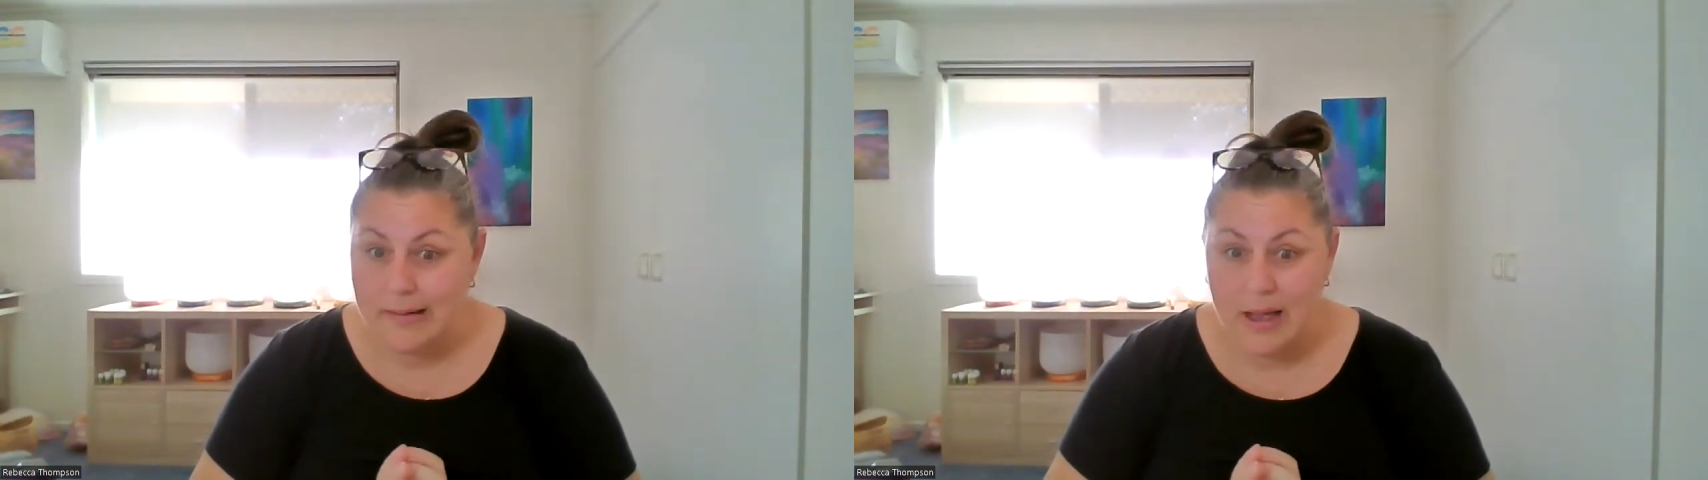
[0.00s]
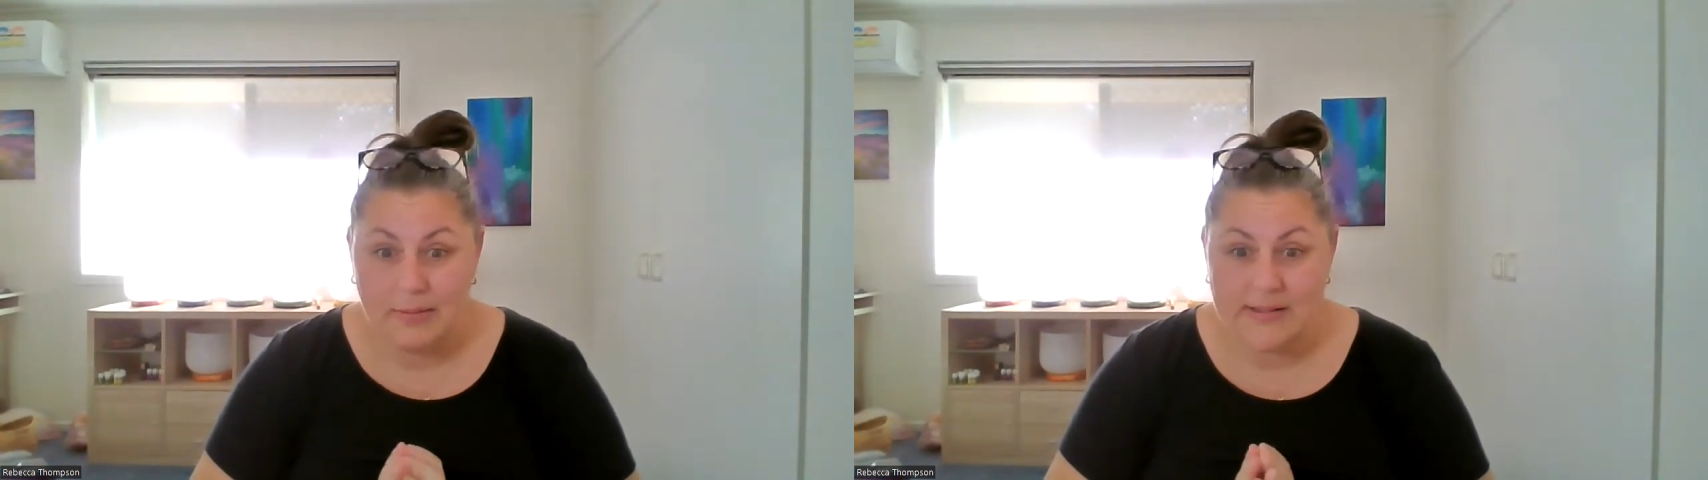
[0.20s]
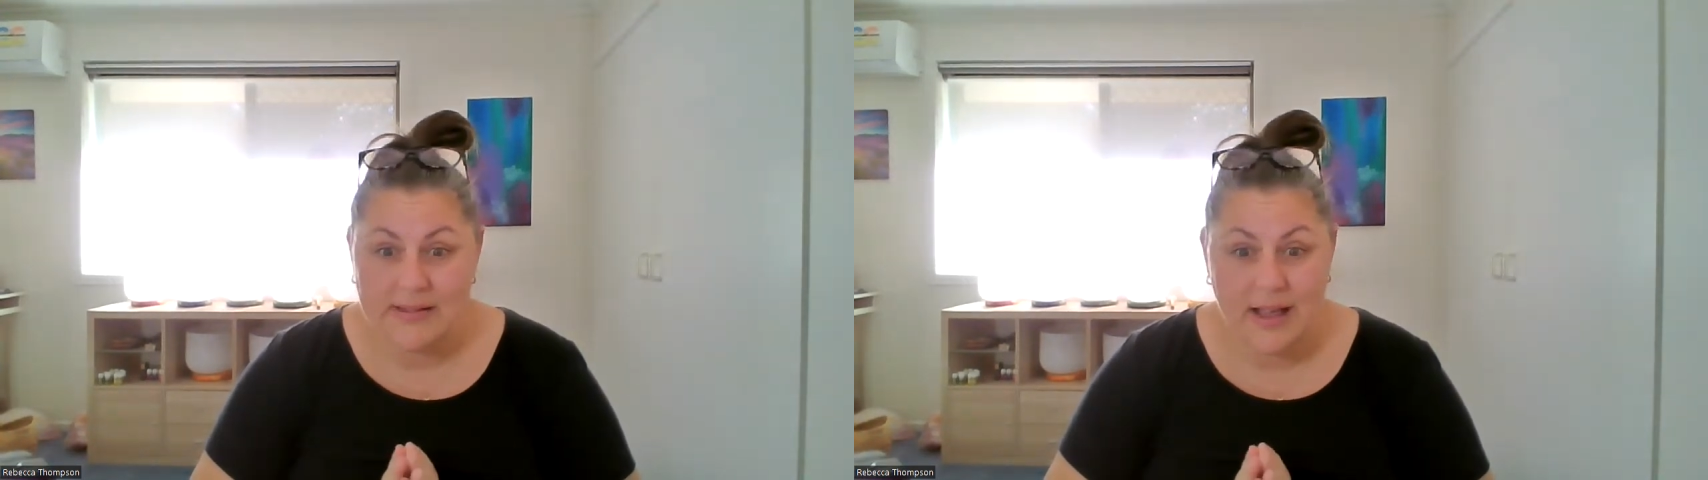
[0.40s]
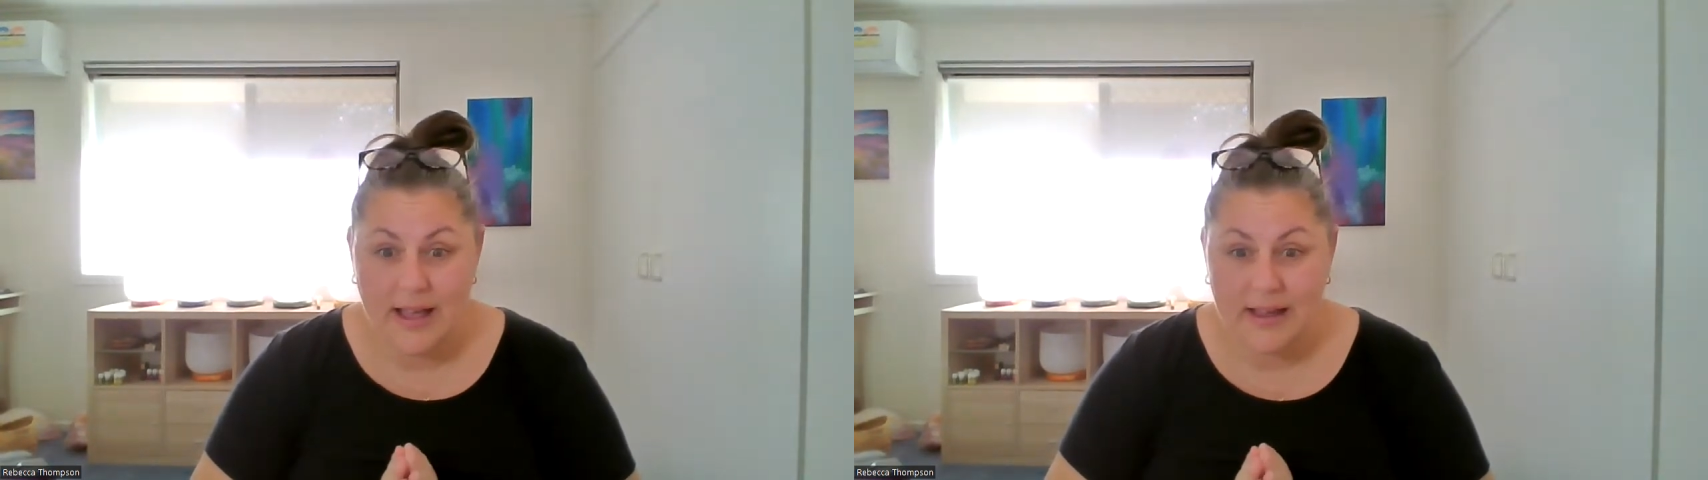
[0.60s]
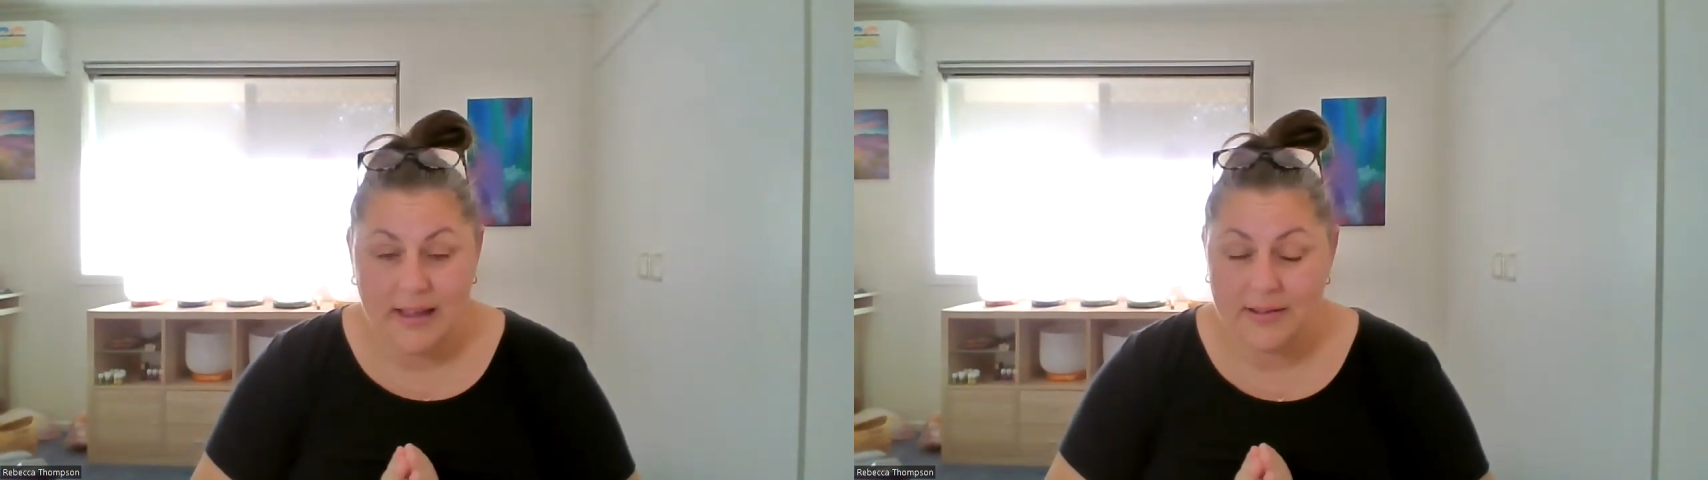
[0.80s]
I was
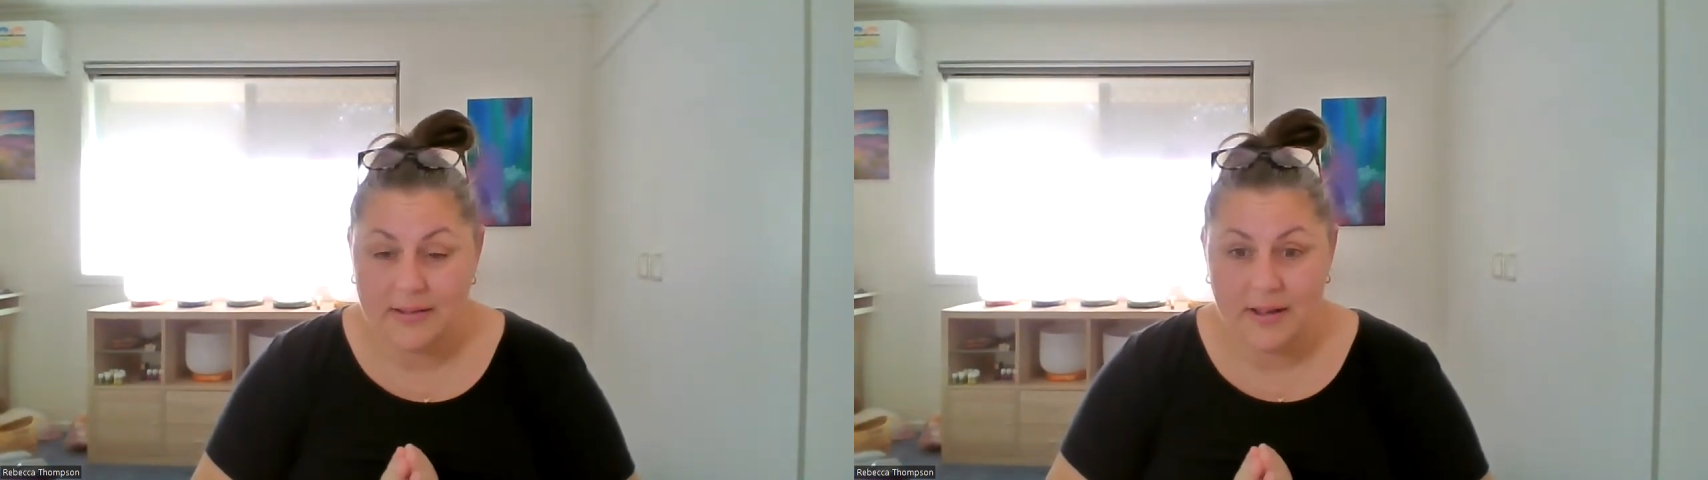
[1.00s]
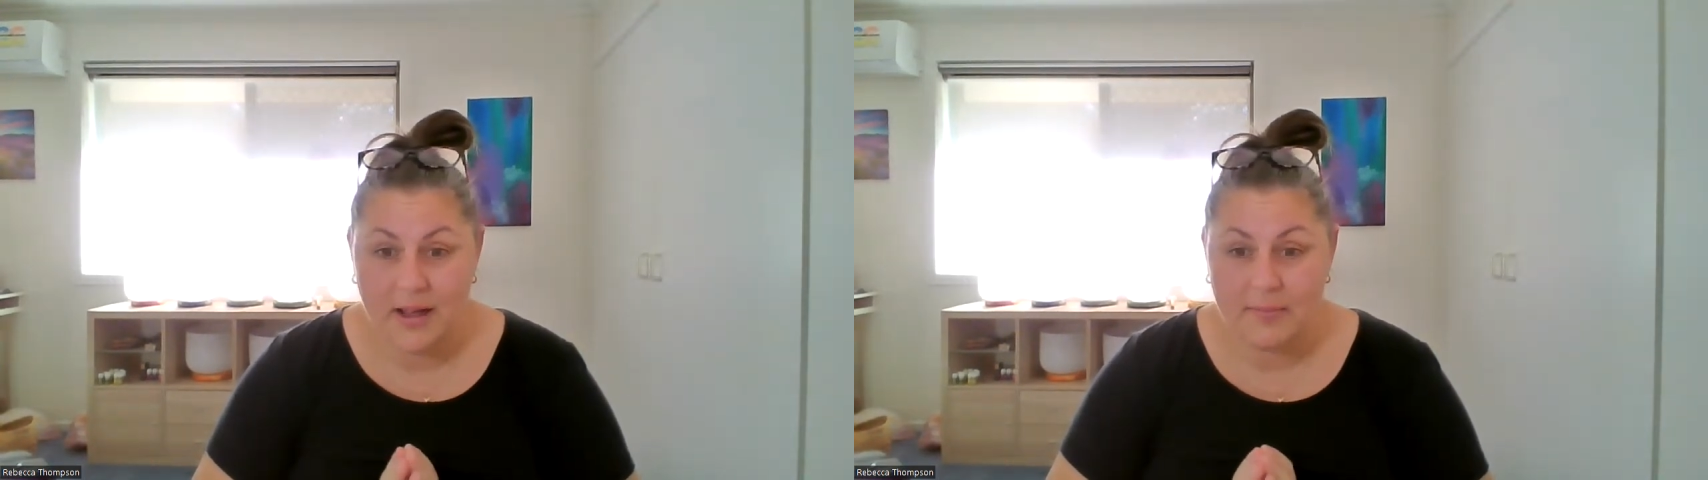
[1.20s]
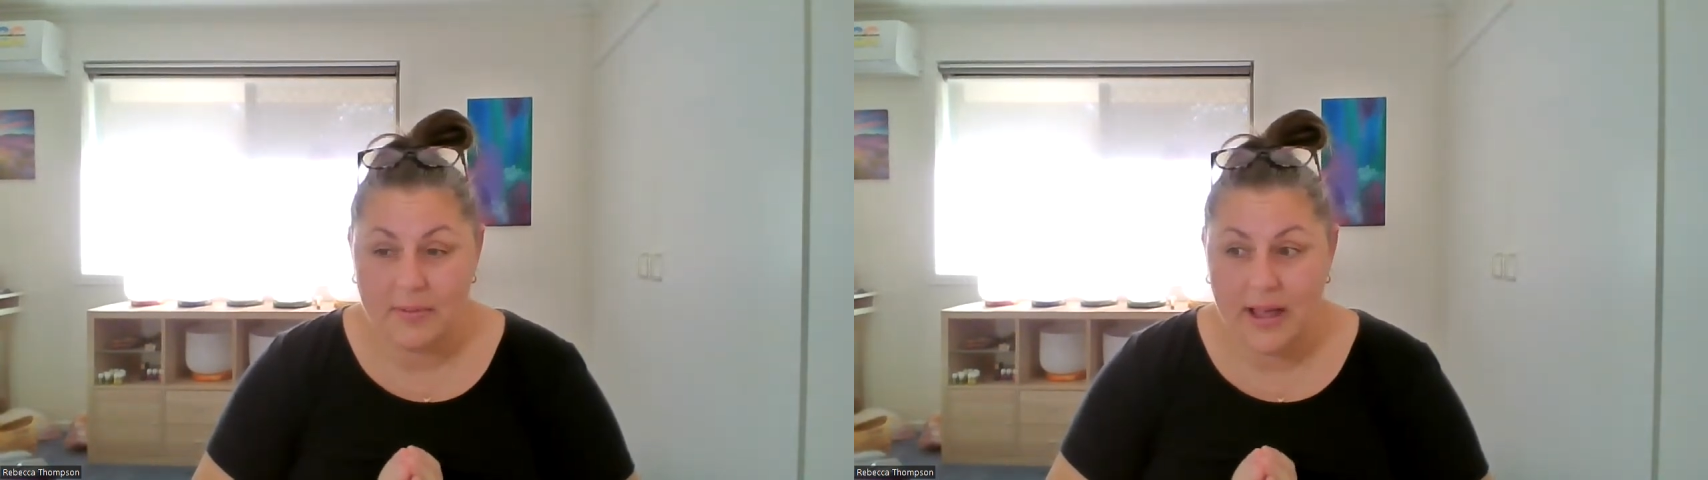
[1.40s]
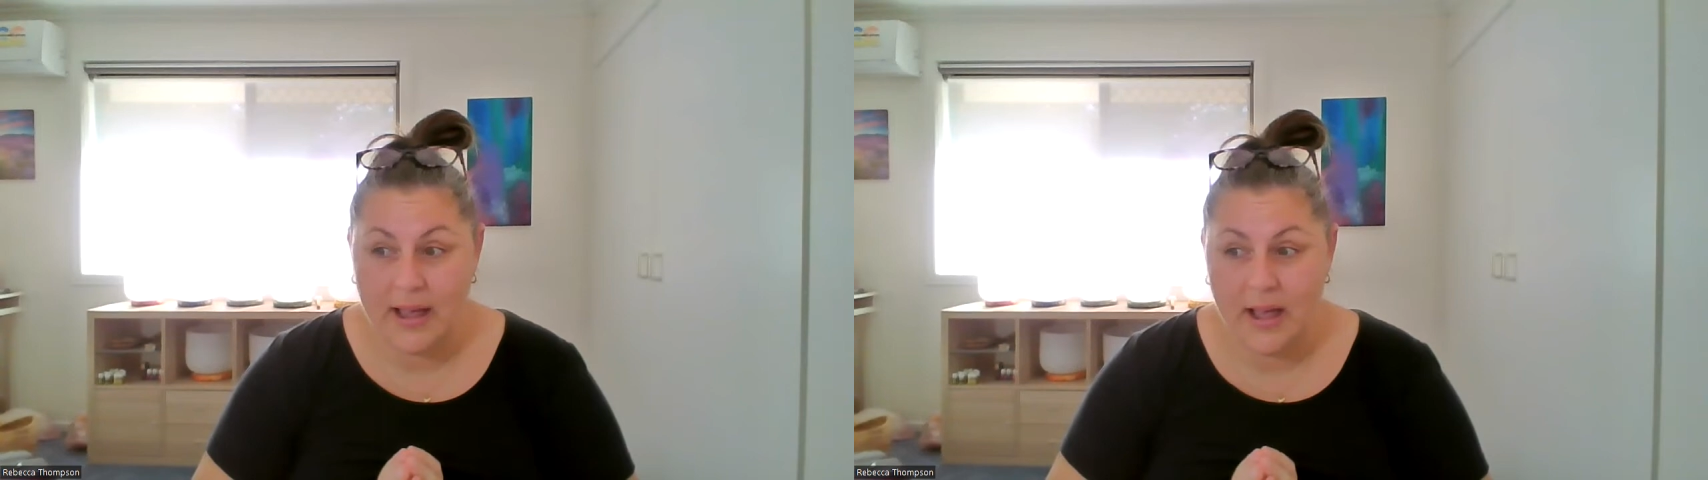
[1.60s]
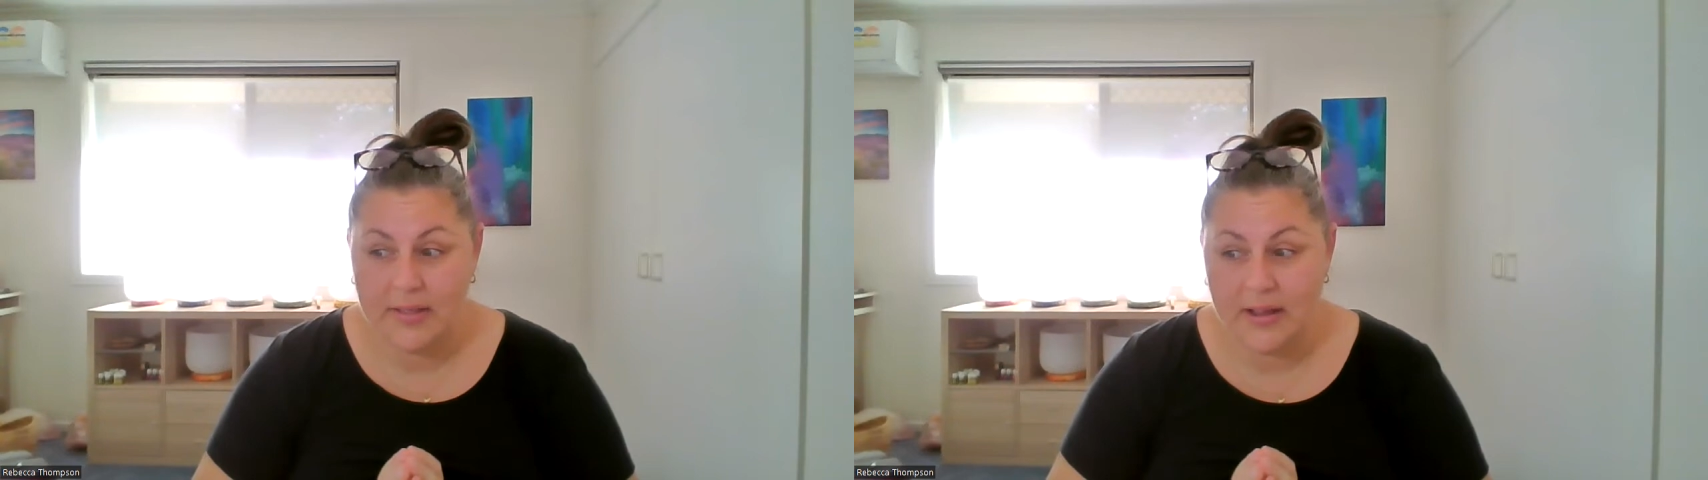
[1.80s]
like,
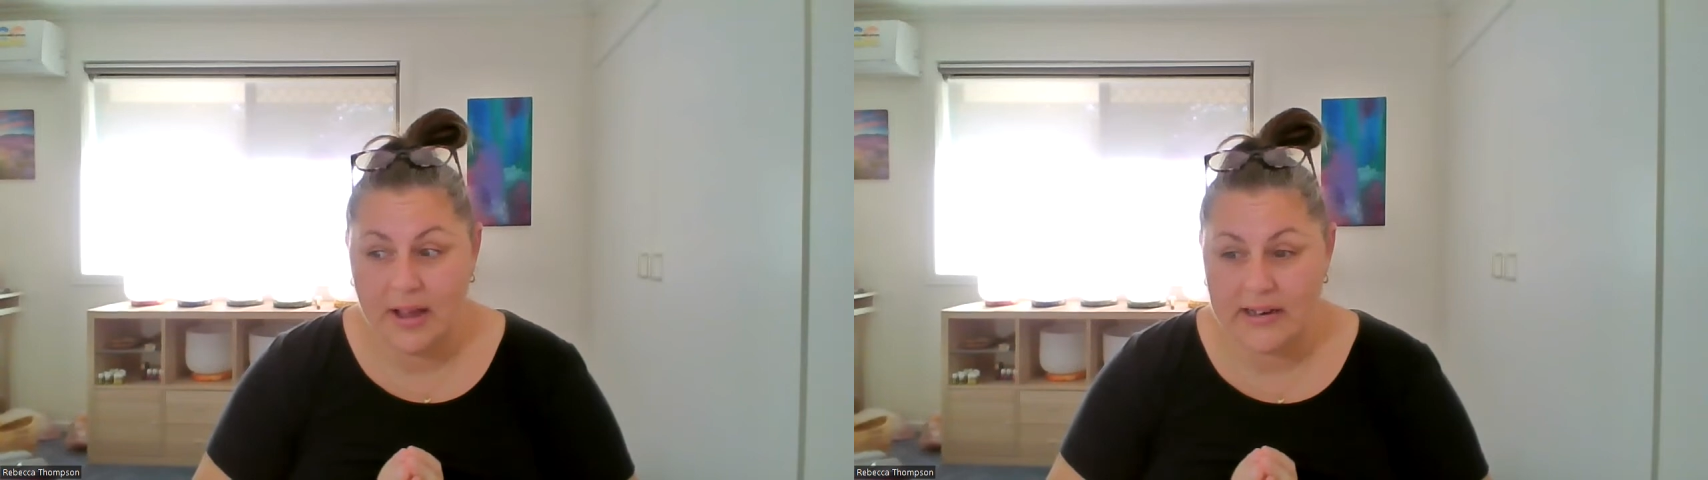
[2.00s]
I think I